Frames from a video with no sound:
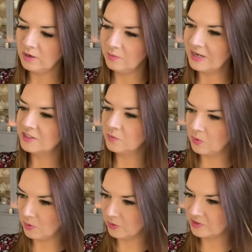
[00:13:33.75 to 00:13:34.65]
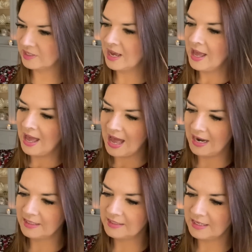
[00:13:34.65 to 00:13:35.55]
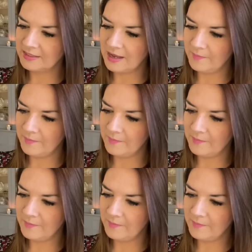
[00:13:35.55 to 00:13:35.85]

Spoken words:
Winter Walks, and it says,